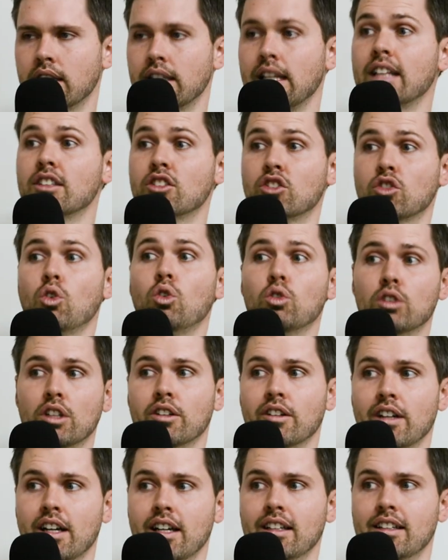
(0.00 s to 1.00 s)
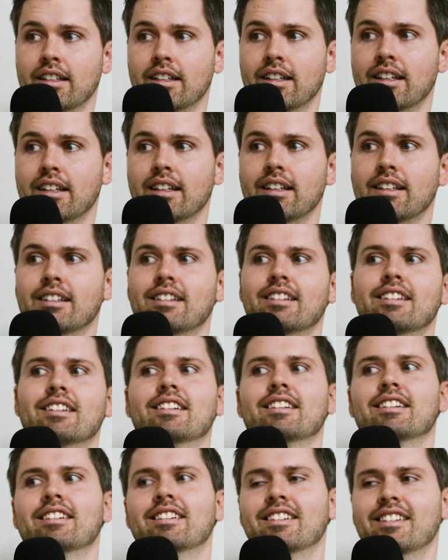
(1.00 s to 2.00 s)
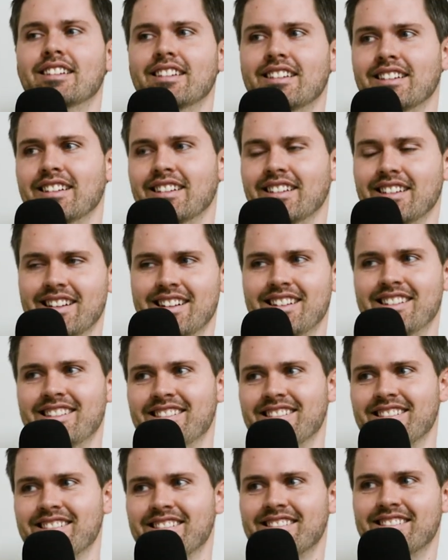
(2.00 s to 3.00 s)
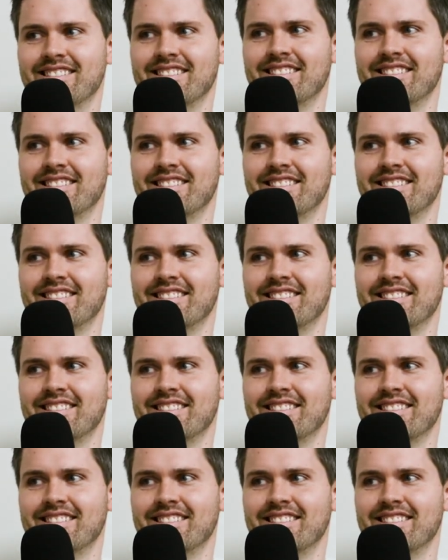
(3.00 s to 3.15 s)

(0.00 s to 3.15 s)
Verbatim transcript: essentially and sold it, right? Yes, but we burned it, and essentially yeah. I was